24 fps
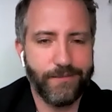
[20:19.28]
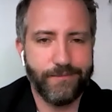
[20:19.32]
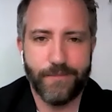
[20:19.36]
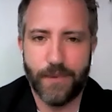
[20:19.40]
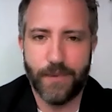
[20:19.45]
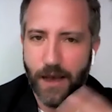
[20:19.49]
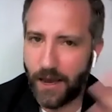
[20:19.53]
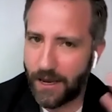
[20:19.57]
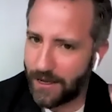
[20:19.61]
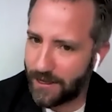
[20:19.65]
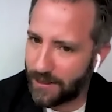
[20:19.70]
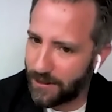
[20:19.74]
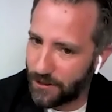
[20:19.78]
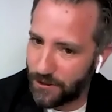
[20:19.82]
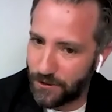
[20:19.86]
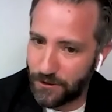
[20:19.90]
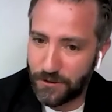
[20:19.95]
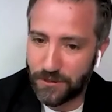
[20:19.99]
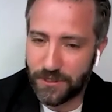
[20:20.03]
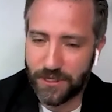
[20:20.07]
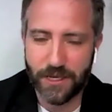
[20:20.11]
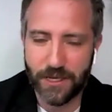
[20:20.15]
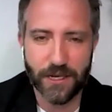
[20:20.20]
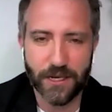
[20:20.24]
I
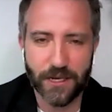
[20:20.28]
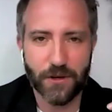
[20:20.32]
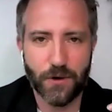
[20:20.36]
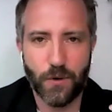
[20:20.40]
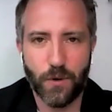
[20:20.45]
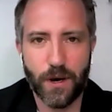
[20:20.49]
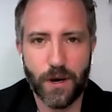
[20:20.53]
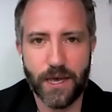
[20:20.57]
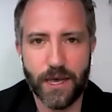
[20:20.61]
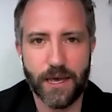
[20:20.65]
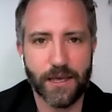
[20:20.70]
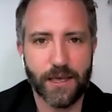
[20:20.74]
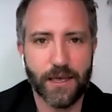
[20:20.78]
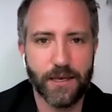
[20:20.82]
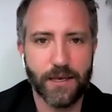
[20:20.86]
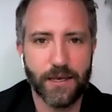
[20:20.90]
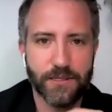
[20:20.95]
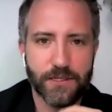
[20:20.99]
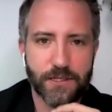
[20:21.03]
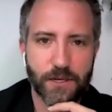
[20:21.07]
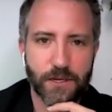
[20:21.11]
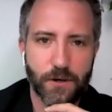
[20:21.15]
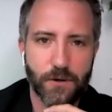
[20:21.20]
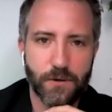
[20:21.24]
lose it quick. And
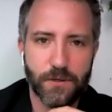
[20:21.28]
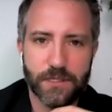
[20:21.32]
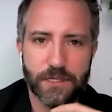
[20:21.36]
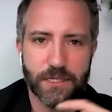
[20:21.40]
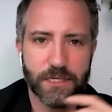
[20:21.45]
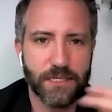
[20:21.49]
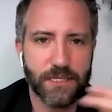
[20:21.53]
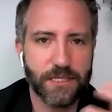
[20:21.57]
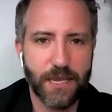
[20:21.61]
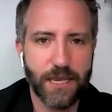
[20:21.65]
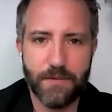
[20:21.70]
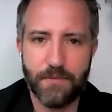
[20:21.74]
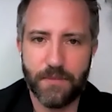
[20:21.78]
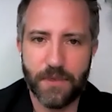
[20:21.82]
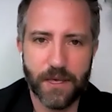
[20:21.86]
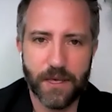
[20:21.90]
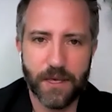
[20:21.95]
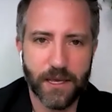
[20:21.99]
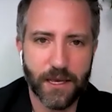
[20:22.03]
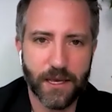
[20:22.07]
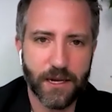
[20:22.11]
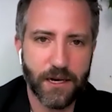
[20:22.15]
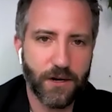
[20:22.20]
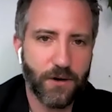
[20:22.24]
so it's the same
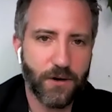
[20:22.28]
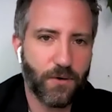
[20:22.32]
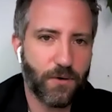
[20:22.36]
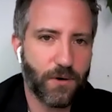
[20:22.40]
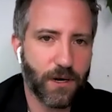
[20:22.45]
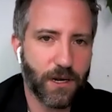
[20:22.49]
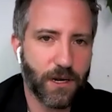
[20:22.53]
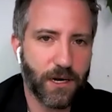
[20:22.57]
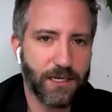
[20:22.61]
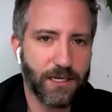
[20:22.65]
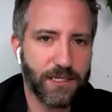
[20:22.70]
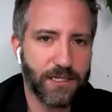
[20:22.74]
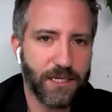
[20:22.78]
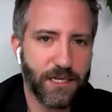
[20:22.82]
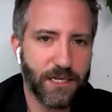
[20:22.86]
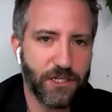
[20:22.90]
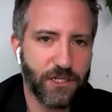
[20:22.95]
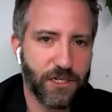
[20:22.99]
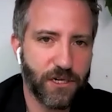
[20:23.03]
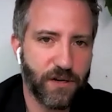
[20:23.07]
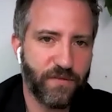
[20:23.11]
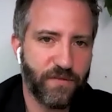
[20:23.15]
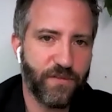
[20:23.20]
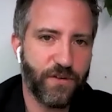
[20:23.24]
thing in an
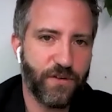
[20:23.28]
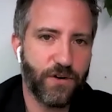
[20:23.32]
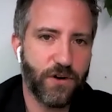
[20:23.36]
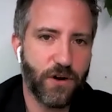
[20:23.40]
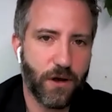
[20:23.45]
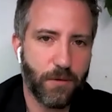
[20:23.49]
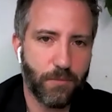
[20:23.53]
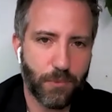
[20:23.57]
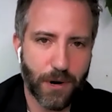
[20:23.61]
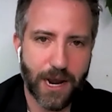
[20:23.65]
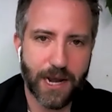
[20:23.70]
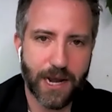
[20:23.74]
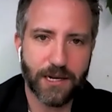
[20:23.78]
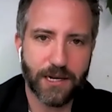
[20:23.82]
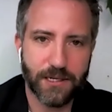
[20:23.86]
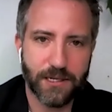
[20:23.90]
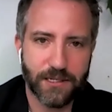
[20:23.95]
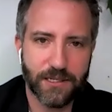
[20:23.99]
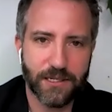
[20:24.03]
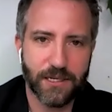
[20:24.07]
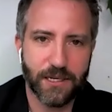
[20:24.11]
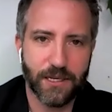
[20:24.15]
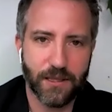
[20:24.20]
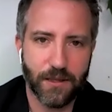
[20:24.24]
organization. If you're not
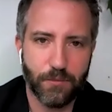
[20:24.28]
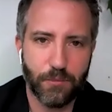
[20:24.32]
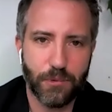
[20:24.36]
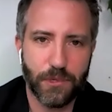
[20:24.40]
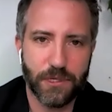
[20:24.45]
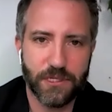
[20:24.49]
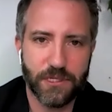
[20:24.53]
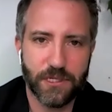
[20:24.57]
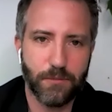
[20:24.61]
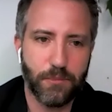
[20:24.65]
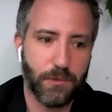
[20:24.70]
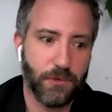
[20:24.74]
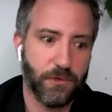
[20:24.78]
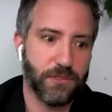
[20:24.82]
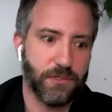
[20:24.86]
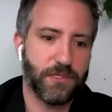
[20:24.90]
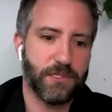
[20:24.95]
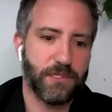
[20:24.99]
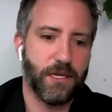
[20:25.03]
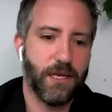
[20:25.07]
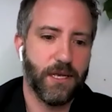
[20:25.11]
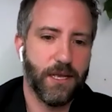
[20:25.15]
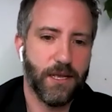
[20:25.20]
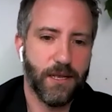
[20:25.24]
practicing the
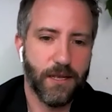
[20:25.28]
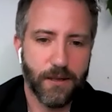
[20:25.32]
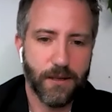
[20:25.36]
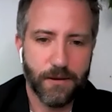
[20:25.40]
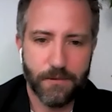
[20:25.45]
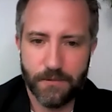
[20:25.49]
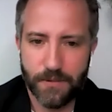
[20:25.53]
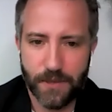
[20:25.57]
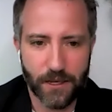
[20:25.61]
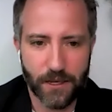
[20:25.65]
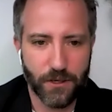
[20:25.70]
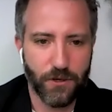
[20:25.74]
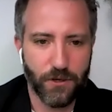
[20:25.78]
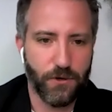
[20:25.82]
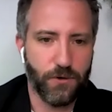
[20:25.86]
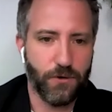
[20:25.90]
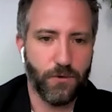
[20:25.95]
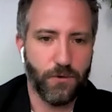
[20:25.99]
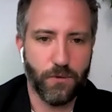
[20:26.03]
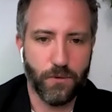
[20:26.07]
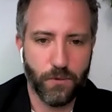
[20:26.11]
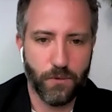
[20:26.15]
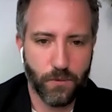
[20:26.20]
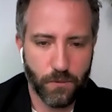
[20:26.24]
principles that
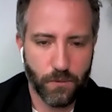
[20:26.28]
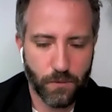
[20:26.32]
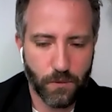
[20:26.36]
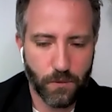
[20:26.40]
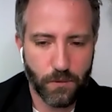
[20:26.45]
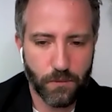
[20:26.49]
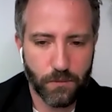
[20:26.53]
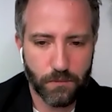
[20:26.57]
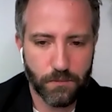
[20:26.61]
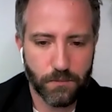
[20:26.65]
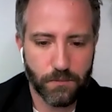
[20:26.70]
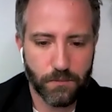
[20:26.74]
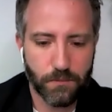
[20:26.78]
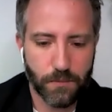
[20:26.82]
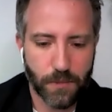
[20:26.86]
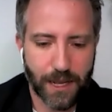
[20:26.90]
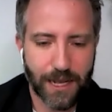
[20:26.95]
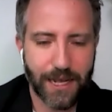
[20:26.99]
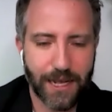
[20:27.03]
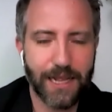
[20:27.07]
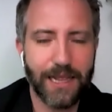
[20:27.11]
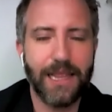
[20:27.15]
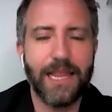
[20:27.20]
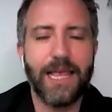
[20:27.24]
you
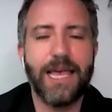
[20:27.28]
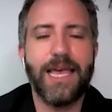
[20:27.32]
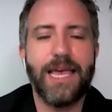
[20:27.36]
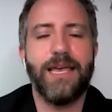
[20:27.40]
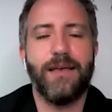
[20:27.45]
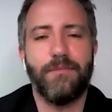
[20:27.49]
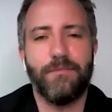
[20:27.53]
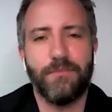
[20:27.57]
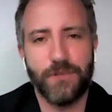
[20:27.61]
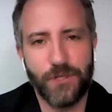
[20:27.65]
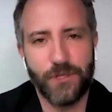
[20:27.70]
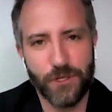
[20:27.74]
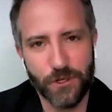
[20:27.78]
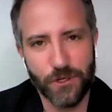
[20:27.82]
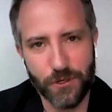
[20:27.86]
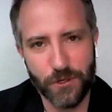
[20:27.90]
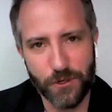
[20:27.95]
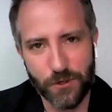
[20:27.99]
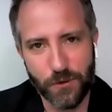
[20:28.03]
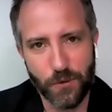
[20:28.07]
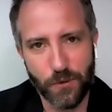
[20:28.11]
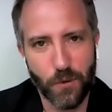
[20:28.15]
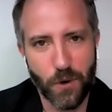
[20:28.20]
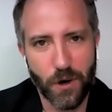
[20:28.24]
claim
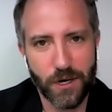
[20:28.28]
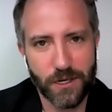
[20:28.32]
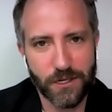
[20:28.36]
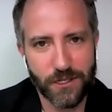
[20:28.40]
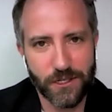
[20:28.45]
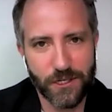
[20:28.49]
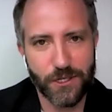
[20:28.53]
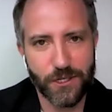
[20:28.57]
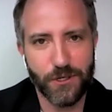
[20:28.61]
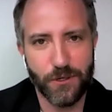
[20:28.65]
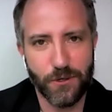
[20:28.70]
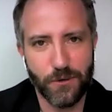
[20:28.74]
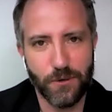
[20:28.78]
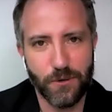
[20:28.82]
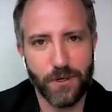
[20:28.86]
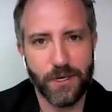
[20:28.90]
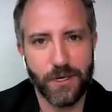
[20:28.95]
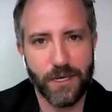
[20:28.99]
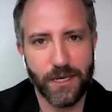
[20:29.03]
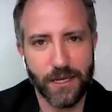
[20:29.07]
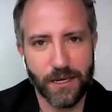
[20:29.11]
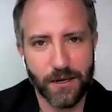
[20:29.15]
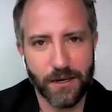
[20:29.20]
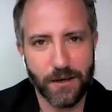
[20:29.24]
to want to
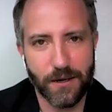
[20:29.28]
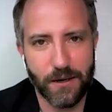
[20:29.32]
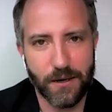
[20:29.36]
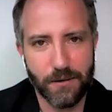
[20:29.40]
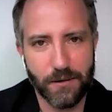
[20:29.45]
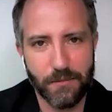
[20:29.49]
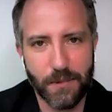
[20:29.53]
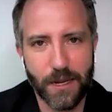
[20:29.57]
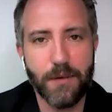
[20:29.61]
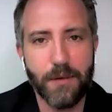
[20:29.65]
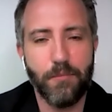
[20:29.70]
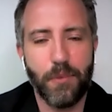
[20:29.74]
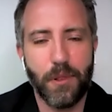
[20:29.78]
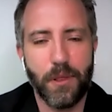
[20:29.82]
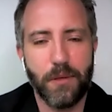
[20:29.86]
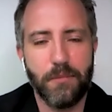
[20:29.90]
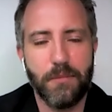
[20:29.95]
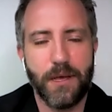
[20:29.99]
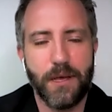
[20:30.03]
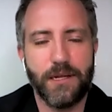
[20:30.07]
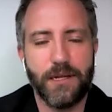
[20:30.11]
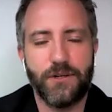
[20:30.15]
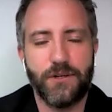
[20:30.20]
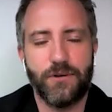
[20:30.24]

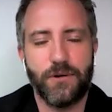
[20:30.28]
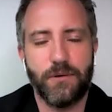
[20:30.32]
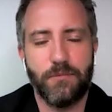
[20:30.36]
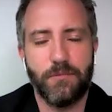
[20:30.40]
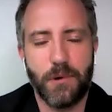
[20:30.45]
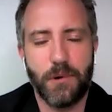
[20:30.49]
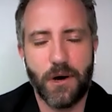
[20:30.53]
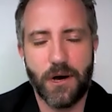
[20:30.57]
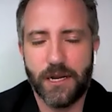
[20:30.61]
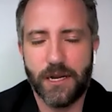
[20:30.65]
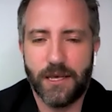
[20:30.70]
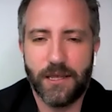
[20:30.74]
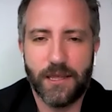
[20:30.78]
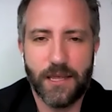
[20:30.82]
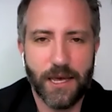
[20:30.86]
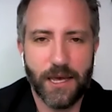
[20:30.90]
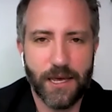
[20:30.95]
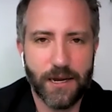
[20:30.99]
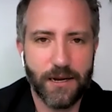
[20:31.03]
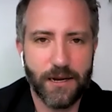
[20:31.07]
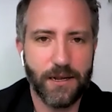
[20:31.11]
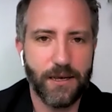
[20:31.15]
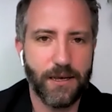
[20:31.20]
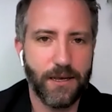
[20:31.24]
implement or embody,
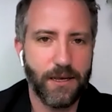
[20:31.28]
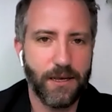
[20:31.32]
then